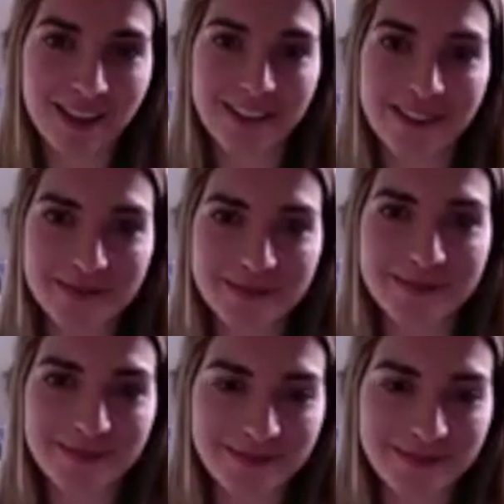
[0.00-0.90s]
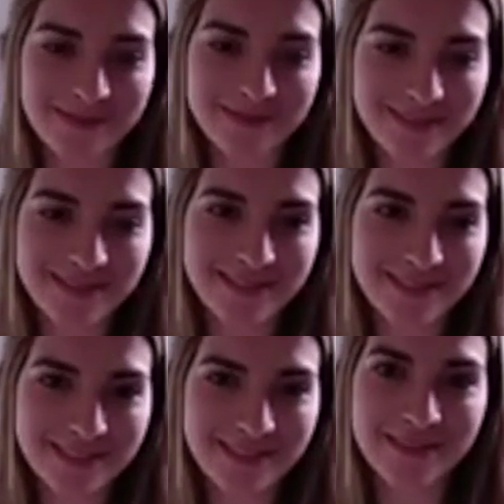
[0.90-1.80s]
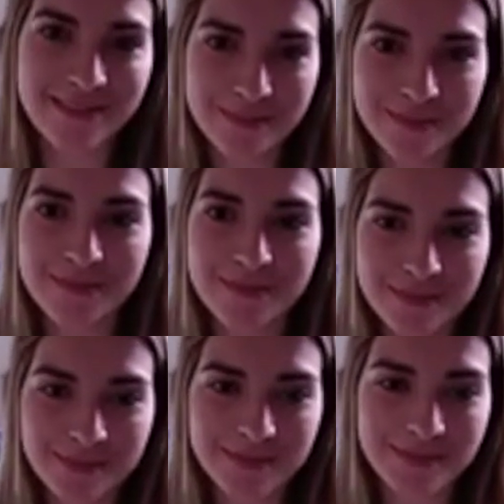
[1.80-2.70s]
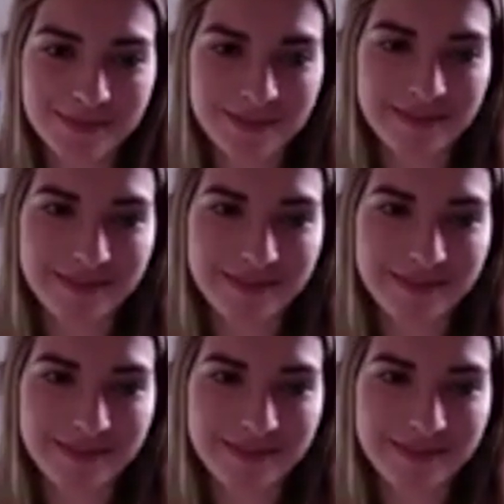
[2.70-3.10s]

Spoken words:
think we can all agree on that. The EU as well, it took